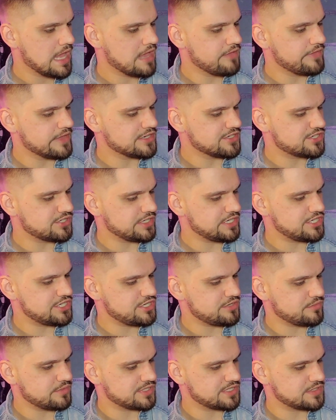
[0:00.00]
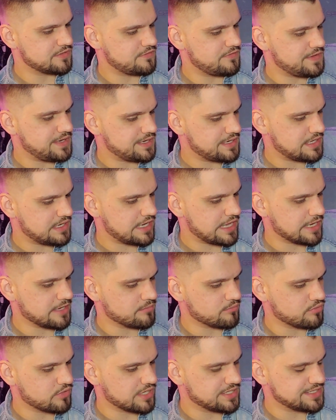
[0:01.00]
Eventually, she was defeated and
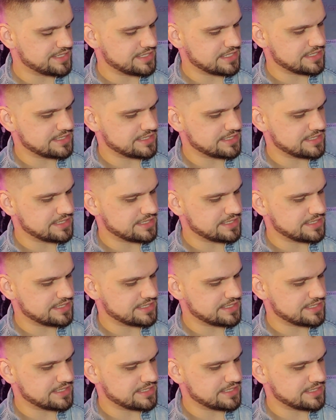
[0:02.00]
imprisoned